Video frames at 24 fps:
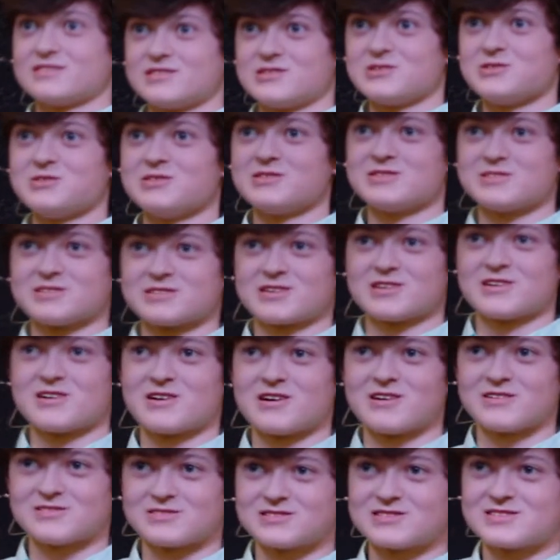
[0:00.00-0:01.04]
2 years ago,
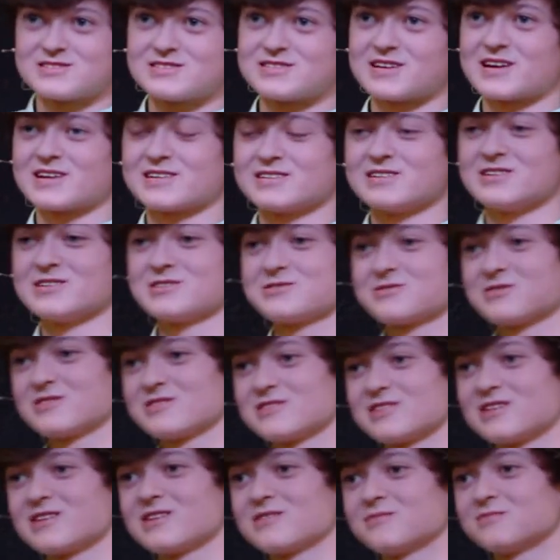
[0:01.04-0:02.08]
I was diagnosed with